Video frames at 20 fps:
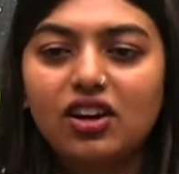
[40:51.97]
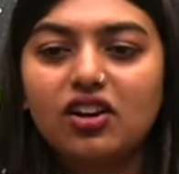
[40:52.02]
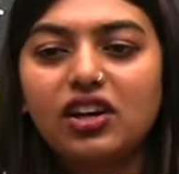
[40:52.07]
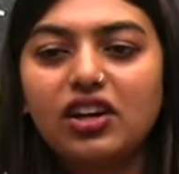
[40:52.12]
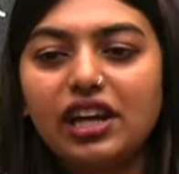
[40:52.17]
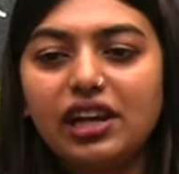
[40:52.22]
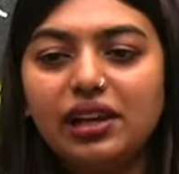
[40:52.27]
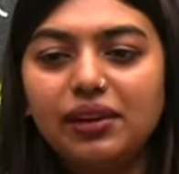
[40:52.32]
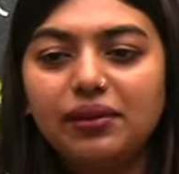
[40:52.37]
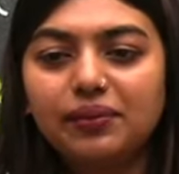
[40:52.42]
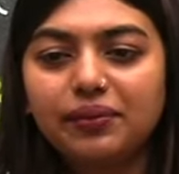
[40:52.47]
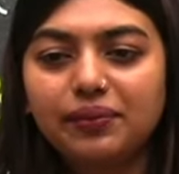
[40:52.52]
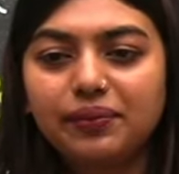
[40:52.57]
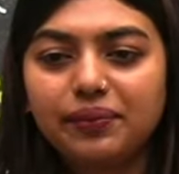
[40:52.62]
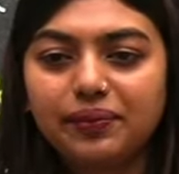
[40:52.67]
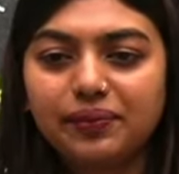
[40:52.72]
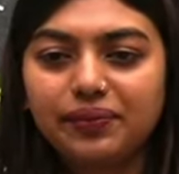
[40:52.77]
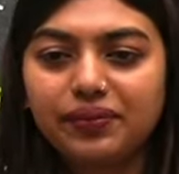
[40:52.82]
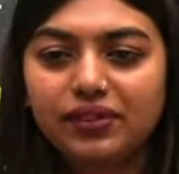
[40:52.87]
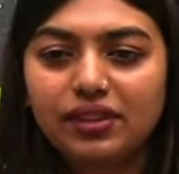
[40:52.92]
Okay?
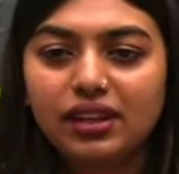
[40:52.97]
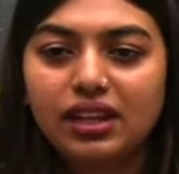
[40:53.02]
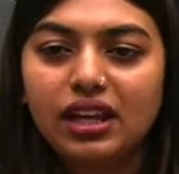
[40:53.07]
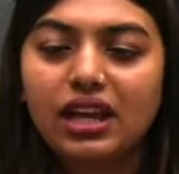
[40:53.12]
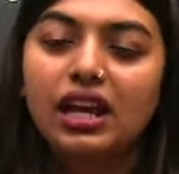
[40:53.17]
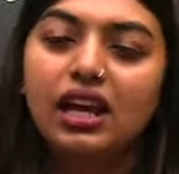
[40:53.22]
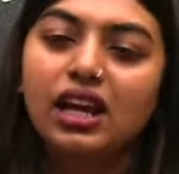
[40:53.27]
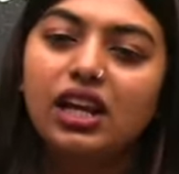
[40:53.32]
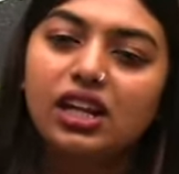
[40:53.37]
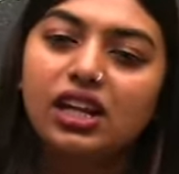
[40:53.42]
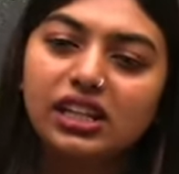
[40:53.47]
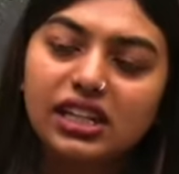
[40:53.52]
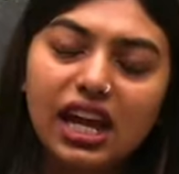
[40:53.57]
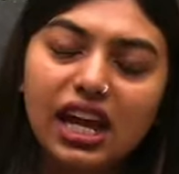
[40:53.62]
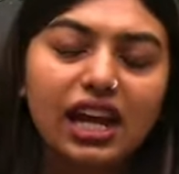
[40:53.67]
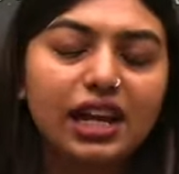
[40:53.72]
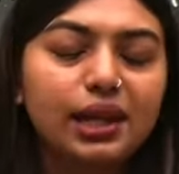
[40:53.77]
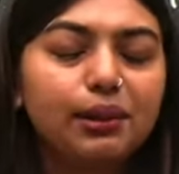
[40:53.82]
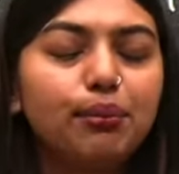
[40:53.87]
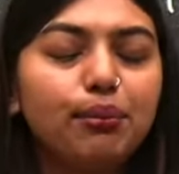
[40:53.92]

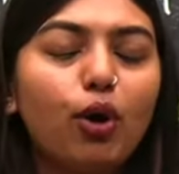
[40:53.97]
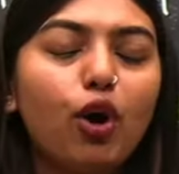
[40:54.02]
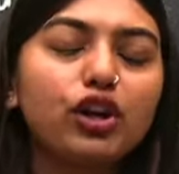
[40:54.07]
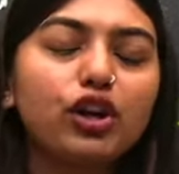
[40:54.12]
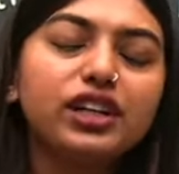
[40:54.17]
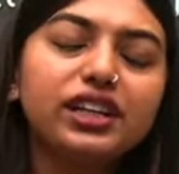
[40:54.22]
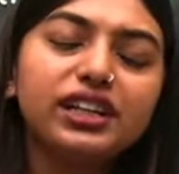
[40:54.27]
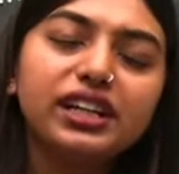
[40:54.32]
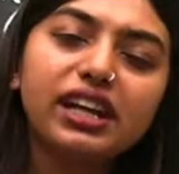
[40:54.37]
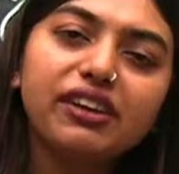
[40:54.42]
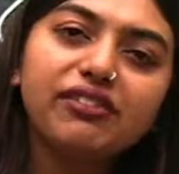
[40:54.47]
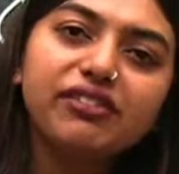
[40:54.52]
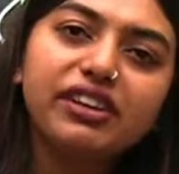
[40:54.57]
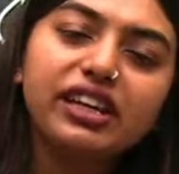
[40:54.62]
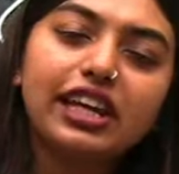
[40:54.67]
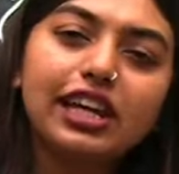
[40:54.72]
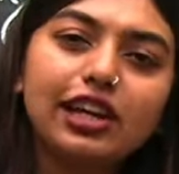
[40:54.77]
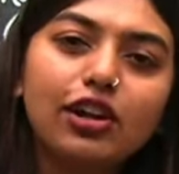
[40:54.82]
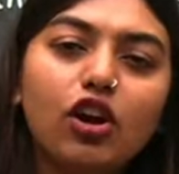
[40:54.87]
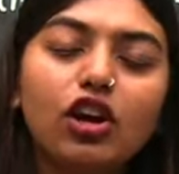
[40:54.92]
Yeah, in modern day,
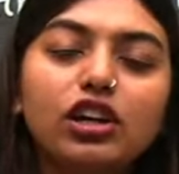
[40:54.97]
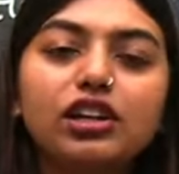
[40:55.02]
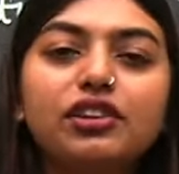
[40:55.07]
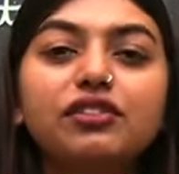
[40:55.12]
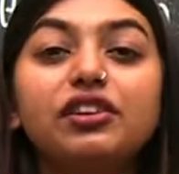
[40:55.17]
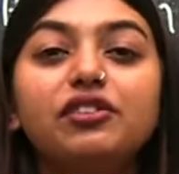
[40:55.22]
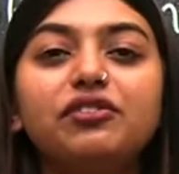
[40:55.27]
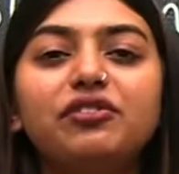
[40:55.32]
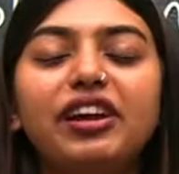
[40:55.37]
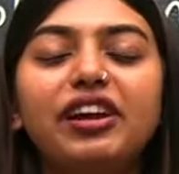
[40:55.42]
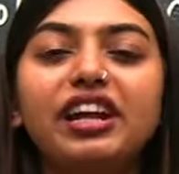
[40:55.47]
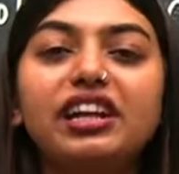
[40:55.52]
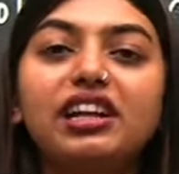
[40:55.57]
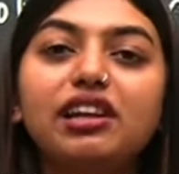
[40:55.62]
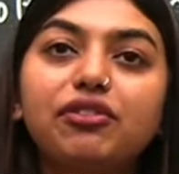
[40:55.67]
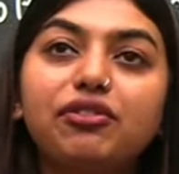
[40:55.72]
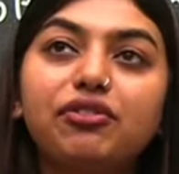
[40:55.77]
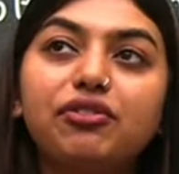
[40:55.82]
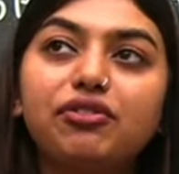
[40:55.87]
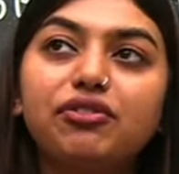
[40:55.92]
we cannot even wait
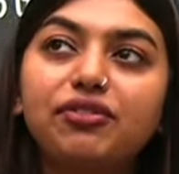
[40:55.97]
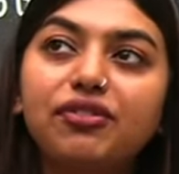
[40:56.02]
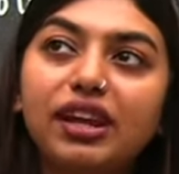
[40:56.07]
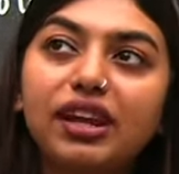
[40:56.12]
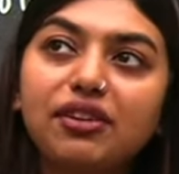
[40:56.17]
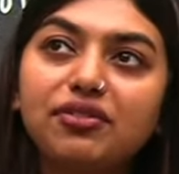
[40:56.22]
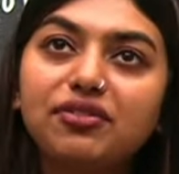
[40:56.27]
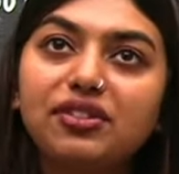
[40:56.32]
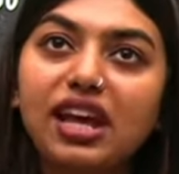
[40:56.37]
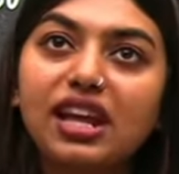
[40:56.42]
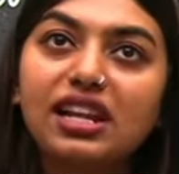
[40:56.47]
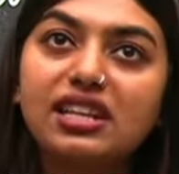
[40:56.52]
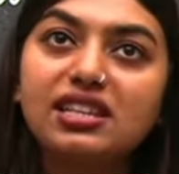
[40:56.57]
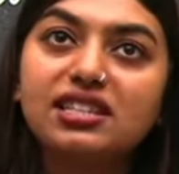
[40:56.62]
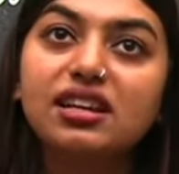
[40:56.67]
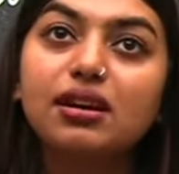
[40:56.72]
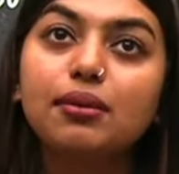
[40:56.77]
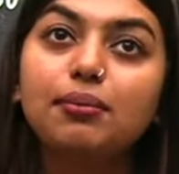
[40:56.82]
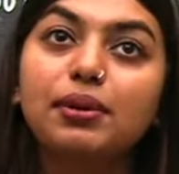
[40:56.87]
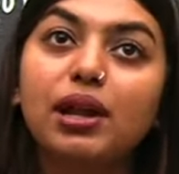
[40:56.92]
if there
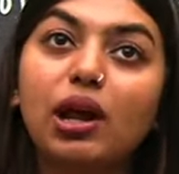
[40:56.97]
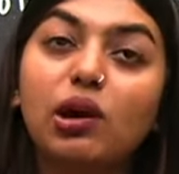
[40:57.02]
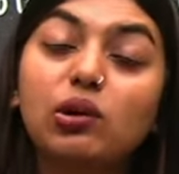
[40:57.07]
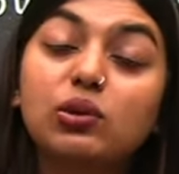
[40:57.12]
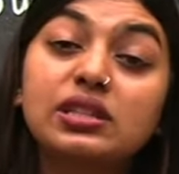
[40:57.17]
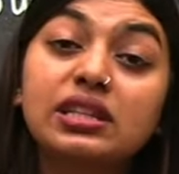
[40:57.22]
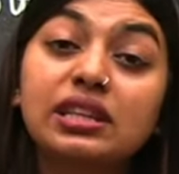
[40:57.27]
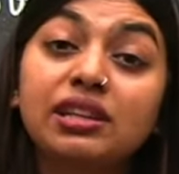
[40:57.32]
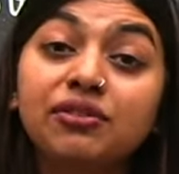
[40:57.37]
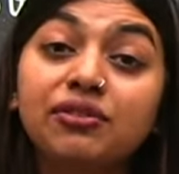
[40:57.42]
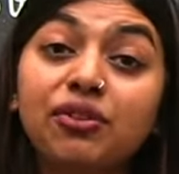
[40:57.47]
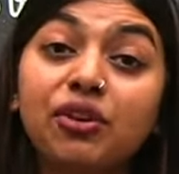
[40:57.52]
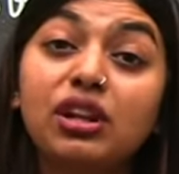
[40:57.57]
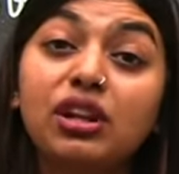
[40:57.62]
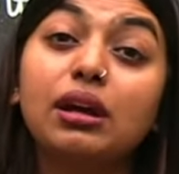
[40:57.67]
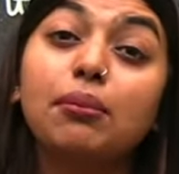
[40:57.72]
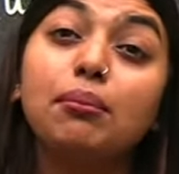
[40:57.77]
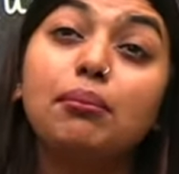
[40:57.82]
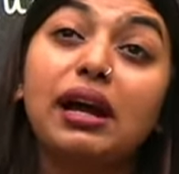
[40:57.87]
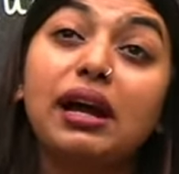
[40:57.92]
is a browsing for
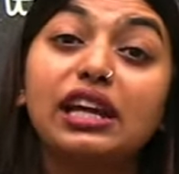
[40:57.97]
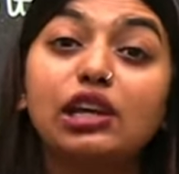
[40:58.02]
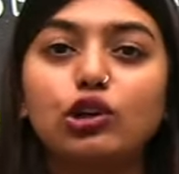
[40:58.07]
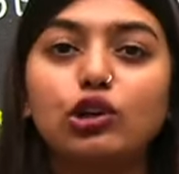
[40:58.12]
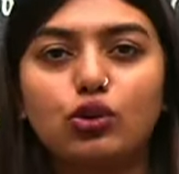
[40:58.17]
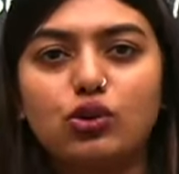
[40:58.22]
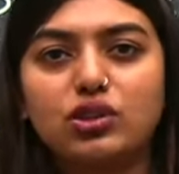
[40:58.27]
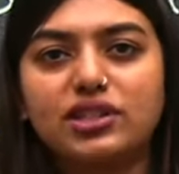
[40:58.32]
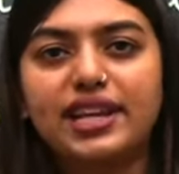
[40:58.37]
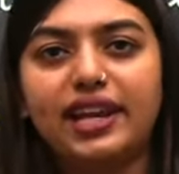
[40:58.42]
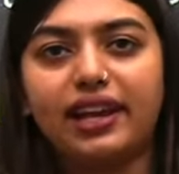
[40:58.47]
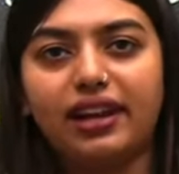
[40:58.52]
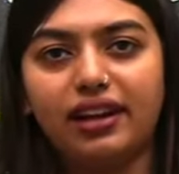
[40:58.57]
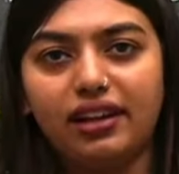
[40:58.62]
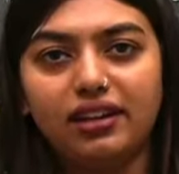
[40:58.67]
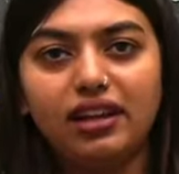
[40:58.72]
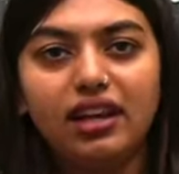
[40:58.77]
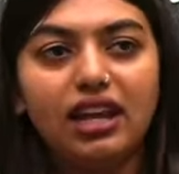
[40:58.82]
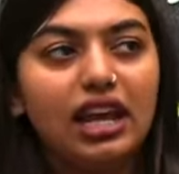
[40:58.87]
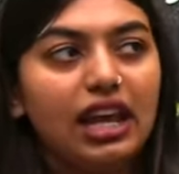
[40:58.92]
a
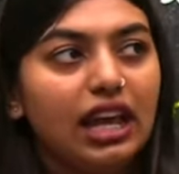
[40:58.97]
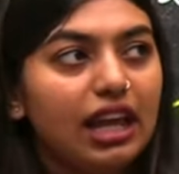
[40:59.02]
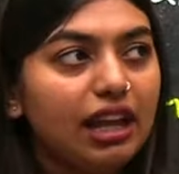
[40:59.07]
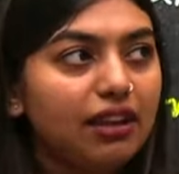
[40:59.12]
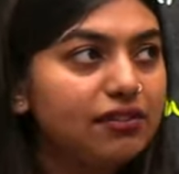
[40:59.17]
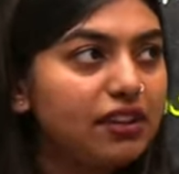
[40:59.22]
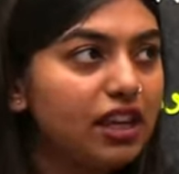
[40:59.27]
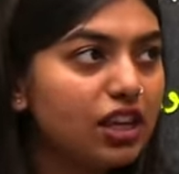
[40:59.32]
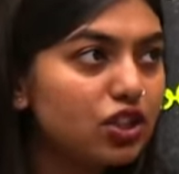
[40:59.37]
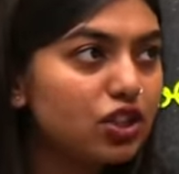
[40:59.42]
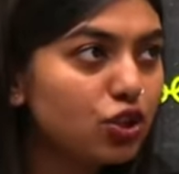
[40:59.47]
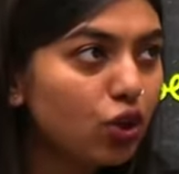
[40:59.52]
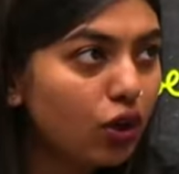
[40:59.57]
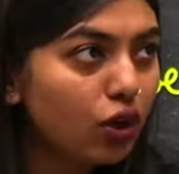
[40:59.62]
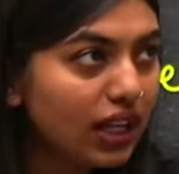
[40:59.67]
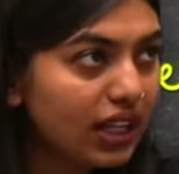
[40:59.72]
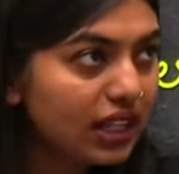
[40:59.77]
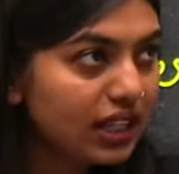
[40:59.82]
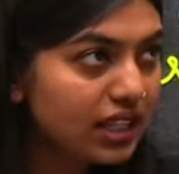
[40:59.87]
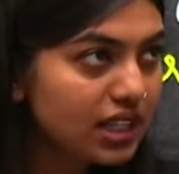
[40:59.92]
microsecond. If they show
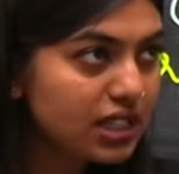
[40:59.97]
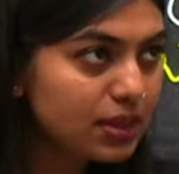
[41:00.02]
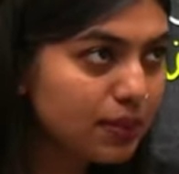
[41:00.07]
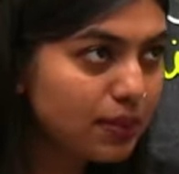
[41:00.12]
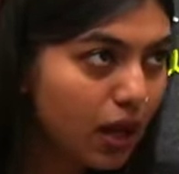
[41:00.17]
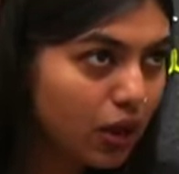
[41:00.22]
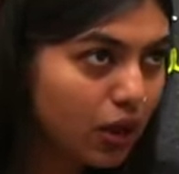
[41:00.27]
like this